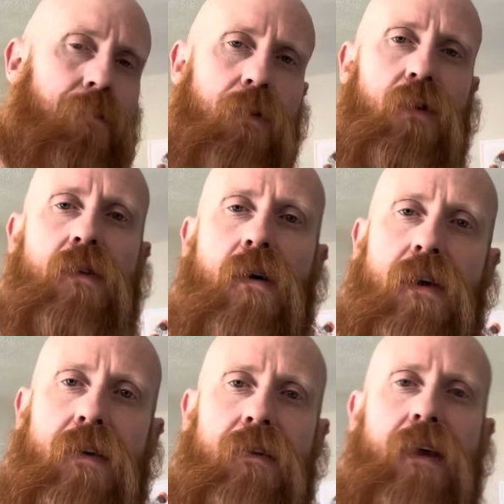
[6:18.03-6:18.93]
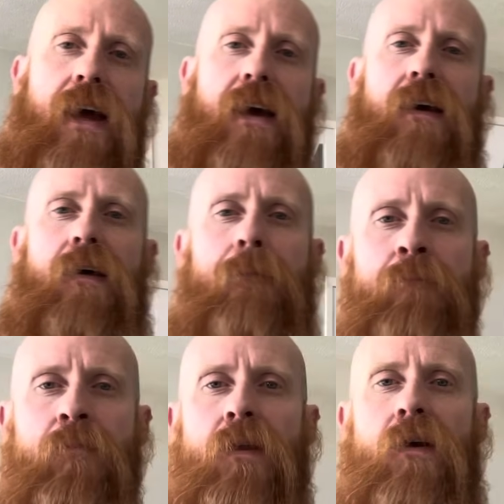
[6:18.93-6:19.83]
good luck and
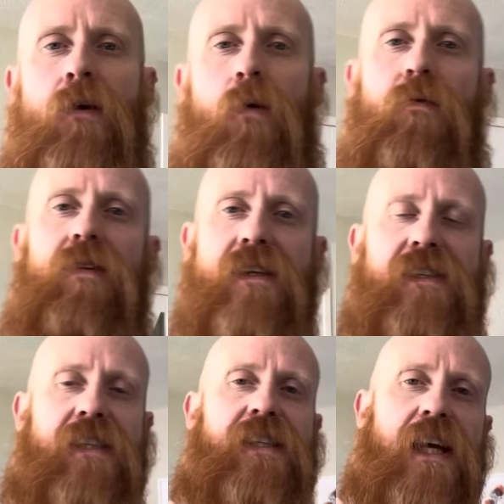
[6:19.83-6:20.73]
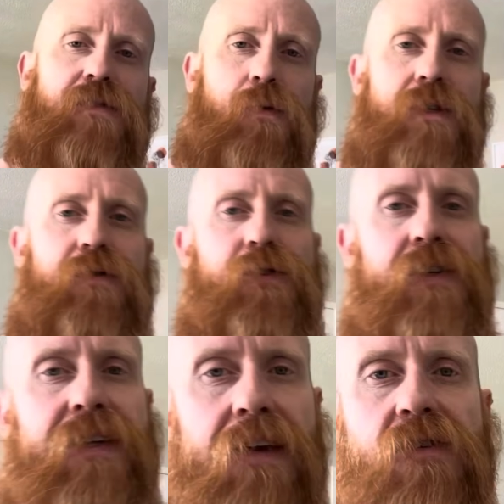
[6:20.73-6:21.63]
hopefully successful in his future
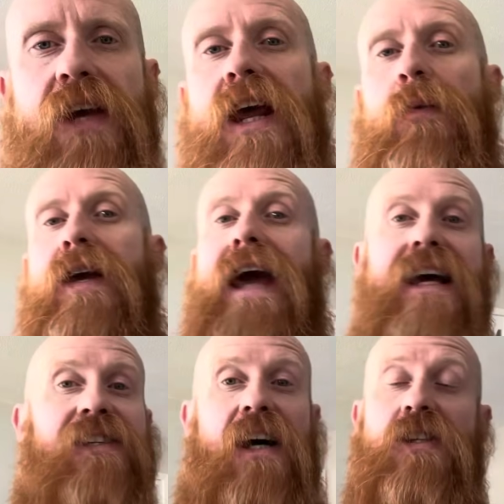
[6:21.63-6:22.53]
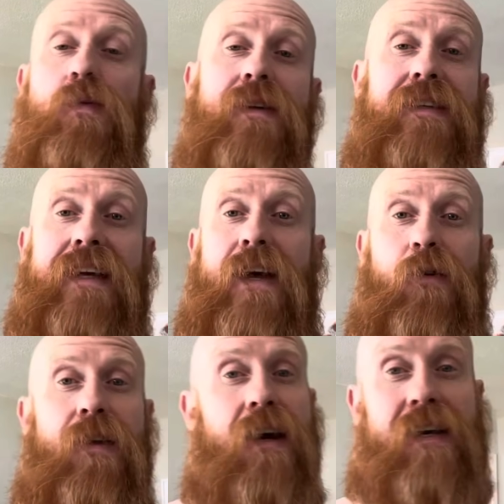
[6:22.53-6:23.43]
endeavours. Anyway guys, I just wanted to get
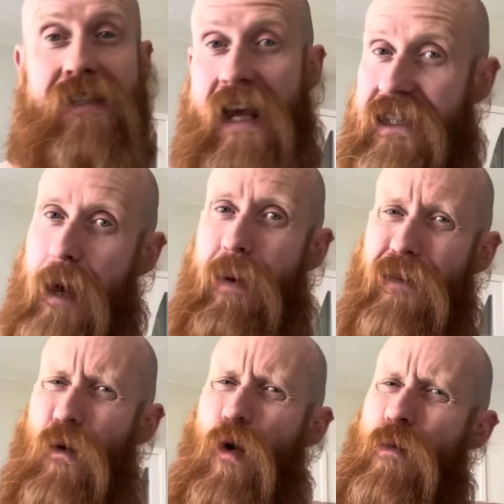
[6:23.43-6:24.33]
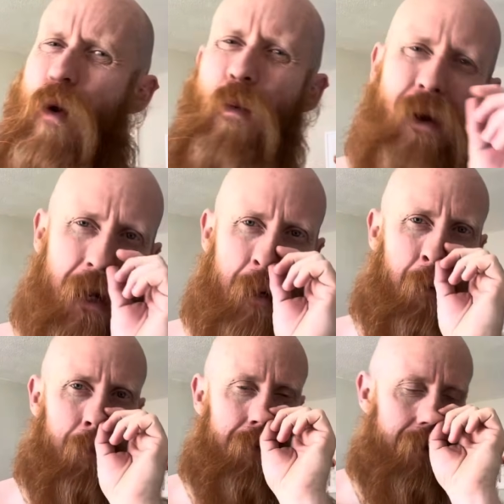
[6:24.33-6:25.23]
out there because it's a pivotal moment in the
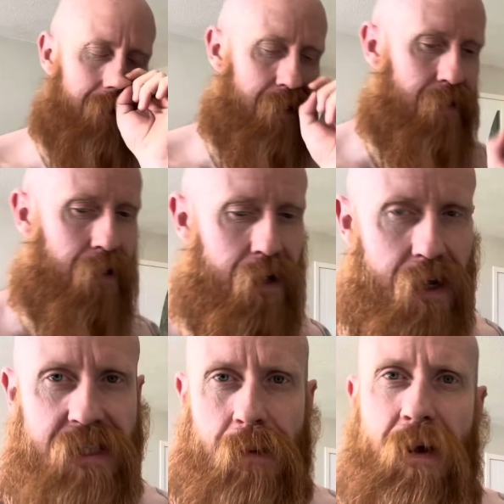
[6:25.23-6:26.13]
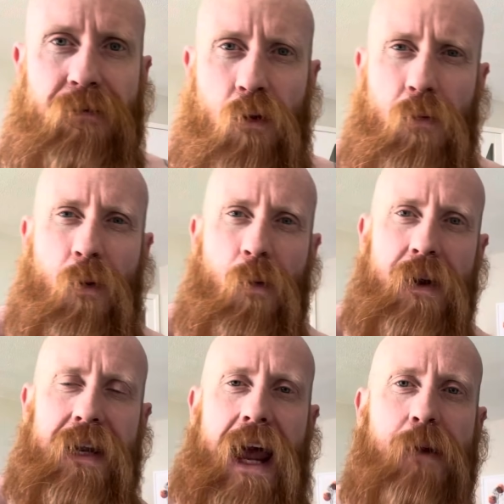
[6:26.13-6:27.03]
burpee scene. It's a pivotal
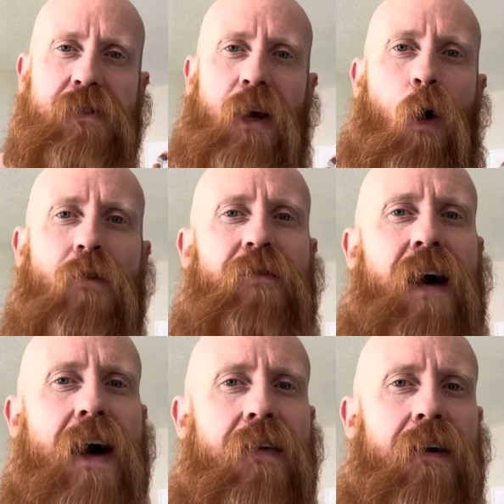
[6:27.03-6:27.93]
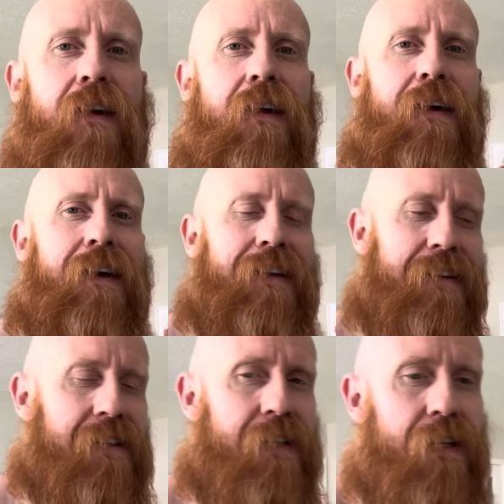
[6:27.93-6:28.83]
moment. The guy was a godfather
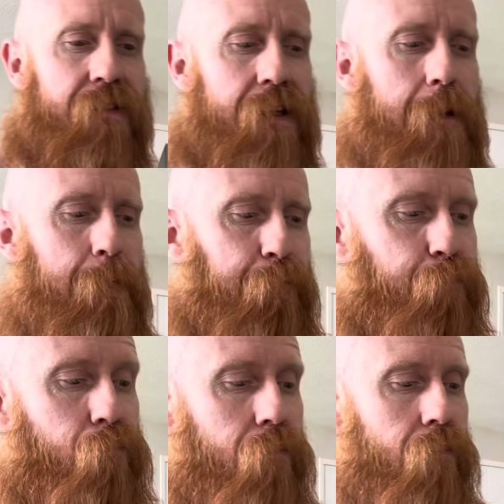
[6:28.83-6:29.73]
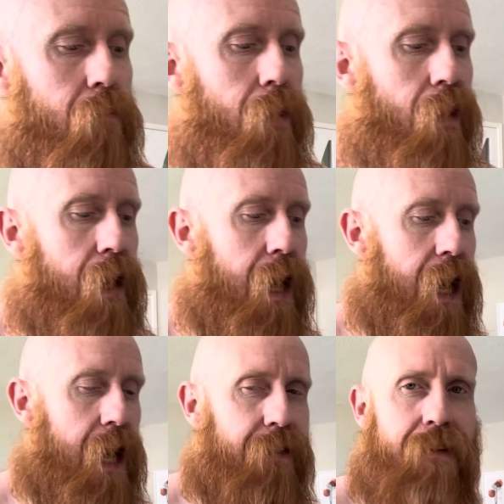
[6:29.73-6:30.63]
to a certain degree,
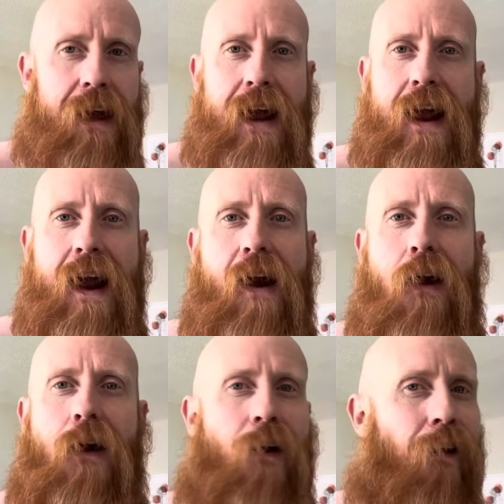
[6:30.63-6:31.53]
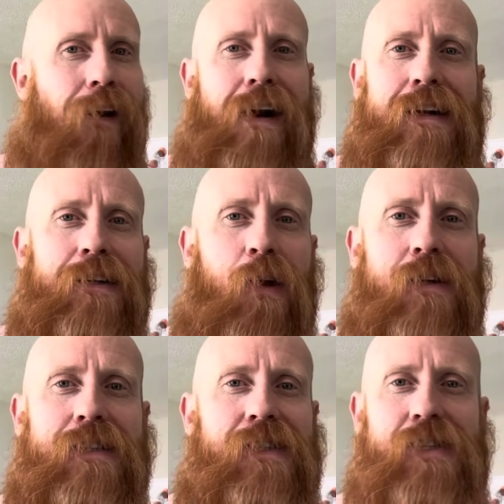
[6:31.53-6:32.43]
and
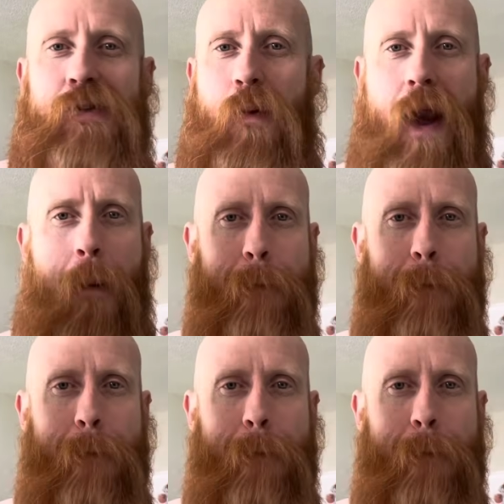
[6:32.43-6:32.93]
it's just went